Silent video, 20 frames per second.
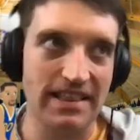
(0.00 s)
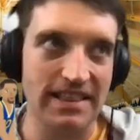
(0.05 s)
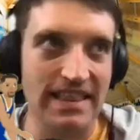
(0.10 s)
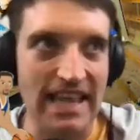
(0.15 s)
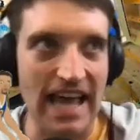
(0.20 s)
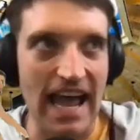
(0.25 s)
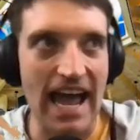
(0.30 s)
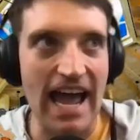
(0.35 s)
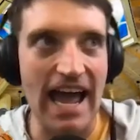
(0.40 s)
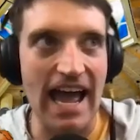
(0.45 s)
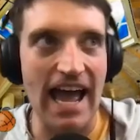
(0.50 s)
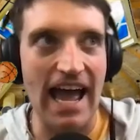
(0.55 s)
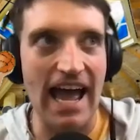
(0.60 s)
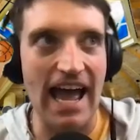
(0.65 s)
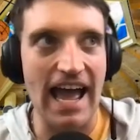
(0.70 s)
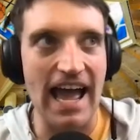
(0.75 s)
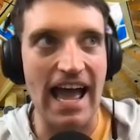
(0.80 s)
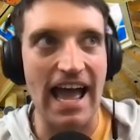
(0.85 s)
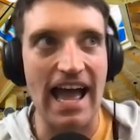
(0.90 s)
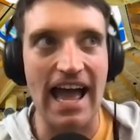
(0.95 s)
Exclamation
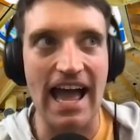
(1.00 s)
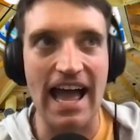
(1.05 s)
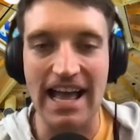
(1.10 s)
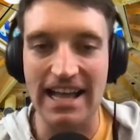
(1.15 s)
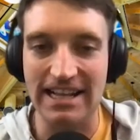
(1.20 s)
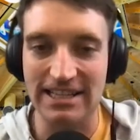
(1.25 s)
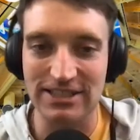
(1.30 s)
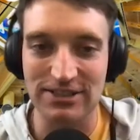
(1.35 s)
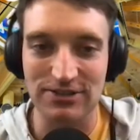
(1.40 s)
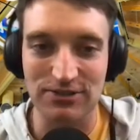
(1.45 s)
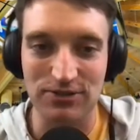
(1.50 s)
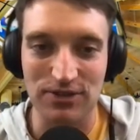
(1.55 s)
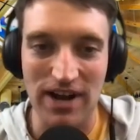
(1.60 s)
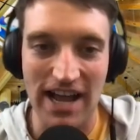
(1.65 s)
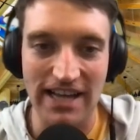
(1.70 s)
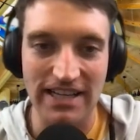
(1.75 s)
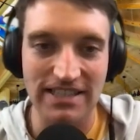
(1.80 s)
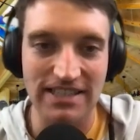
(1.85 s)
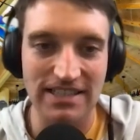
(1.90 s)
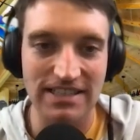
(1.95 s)
That's point! That's
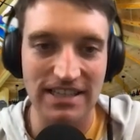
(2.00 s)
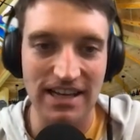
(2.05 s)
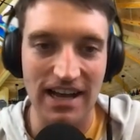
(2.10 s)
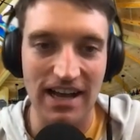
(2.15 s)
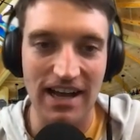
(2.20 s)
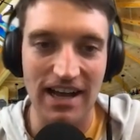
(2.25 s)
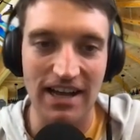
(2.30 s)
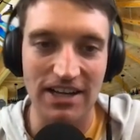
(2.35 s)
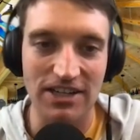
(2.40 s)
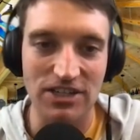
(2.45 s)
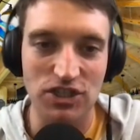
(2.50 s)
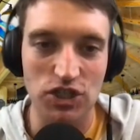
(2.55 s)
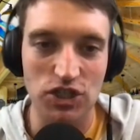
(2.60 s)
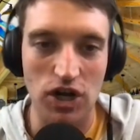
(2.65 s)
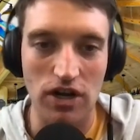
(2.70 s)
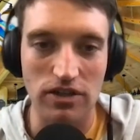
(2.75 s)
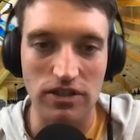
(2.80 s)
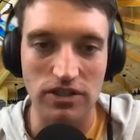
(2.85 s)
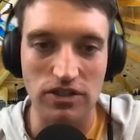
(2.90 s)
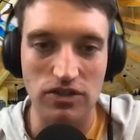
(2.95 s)
right. Uh,
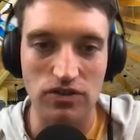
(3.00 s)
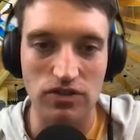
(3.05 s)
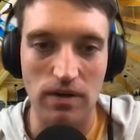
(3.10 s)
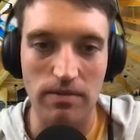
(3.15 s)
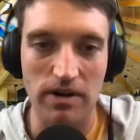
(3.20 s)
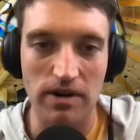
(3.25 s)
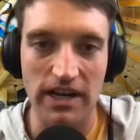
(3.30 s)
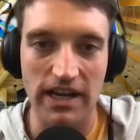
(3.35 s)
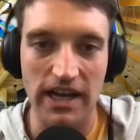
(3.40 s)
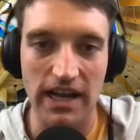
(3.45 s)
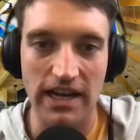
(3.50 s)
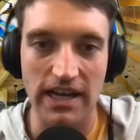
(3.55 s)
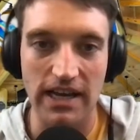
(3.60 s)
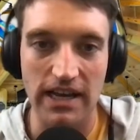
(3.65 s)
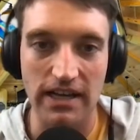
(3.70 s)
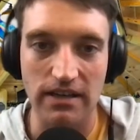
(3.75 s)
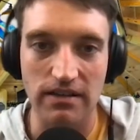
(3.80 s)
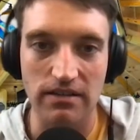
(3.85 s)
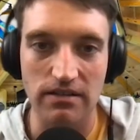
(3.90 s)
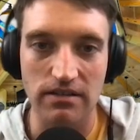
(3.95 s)
chocolate strawberry
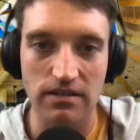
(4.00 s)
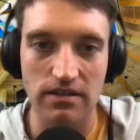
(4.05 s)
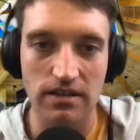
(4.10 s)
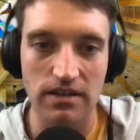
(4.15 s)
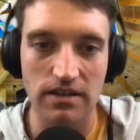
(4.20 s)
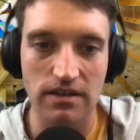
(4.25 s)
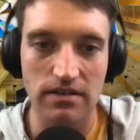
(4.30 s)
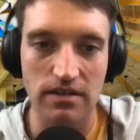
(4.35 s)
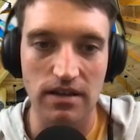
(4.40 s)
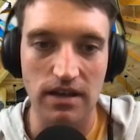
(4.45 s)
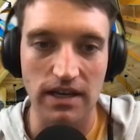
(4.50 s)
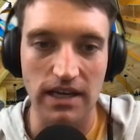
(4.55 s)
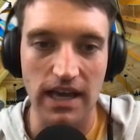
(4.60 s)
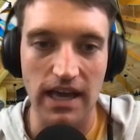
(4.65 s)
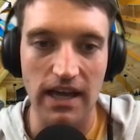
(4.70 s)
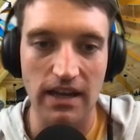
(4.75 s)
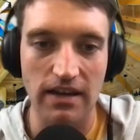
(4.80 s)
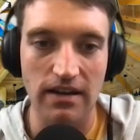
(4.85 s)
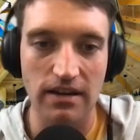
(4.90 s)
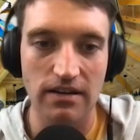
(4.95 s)
yeti
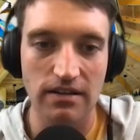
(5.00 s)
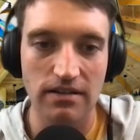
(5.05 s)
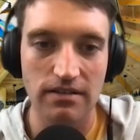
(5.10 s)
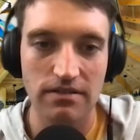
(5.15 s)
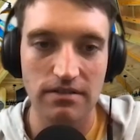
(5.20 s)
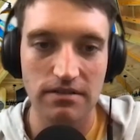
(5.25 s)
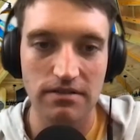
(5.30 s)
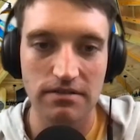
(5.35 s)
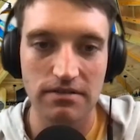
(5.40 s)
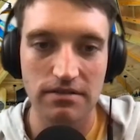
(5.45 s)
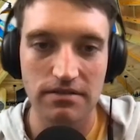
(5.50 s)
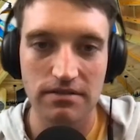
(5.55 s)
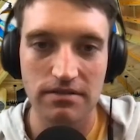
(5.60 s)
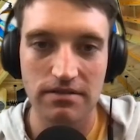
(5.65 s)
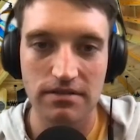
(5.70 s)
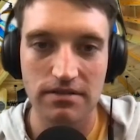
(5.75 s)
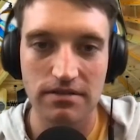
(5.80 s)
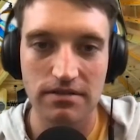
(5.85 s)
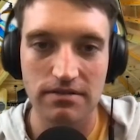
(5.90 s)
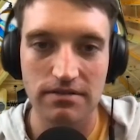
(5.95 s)
again.
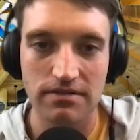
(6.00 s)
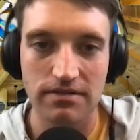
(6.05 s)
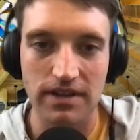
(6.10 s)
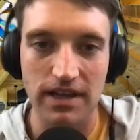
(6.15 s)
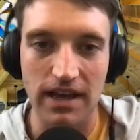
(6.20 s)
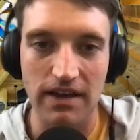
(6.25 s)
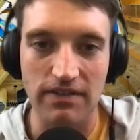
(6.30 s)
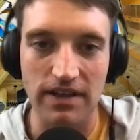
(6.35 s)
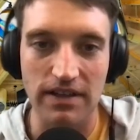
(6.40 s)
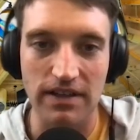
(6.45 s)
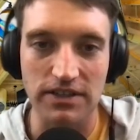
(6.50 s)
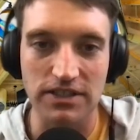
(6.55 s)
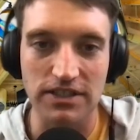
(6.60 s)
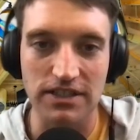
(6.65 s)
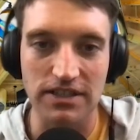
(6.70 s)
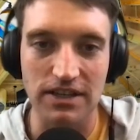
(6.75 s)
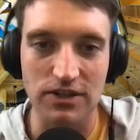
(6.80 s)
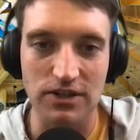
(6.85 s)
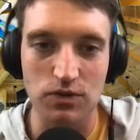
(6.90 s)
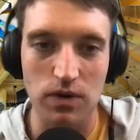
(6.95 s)
They have that
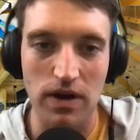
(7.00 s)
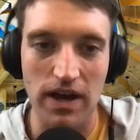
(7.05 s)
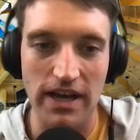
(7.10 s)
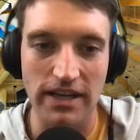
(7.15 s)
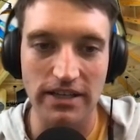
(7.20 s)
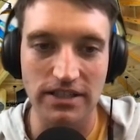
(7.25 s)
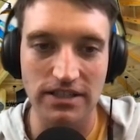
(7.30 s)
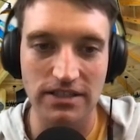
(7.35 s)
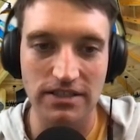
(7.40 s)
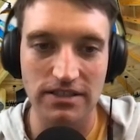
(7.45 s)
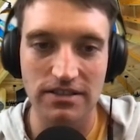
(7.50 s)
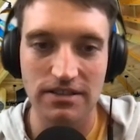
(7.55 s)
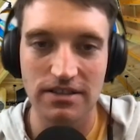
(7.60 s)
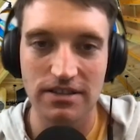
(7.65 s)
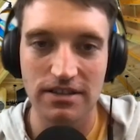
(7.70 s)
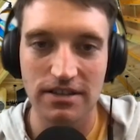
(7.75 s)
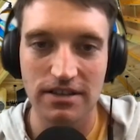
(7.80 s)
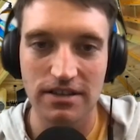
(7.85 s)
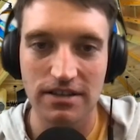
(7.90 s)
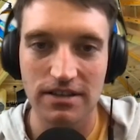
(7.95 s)
listed there twice.
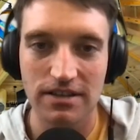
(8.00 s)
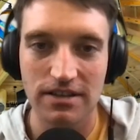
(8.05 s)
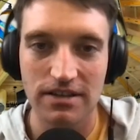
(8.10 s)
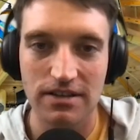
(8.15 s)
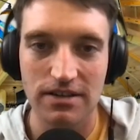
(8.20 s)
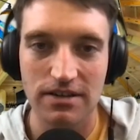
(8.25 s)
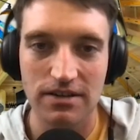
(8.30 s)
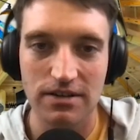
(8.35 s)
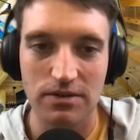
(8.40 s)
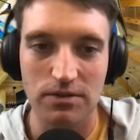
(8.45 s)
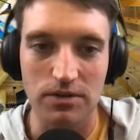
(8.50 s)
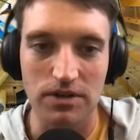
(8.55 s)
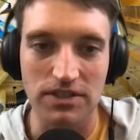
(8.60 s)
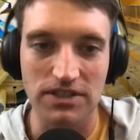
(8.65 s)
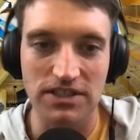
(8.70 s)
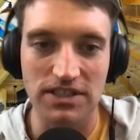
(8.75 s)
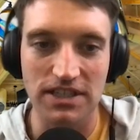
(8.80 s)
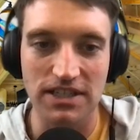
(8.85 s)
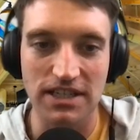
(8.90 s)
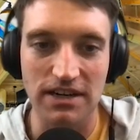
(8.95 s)

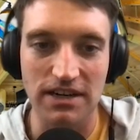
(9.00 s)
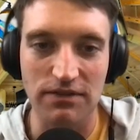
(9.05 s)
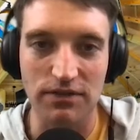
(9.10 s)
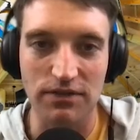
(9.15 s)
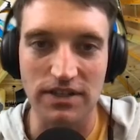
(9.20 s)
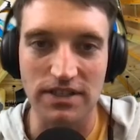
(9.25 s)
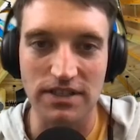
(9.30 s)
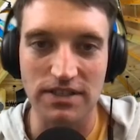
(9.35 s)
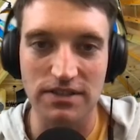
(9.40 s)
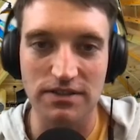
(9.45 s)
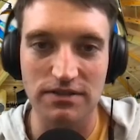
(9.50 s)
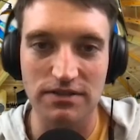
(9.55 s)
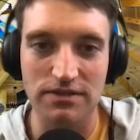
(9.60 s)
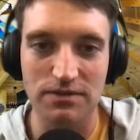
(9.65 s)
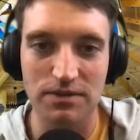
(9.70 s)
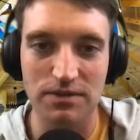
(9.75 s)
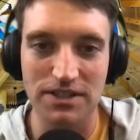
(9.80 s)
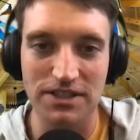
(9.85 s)
What's oh. the difference?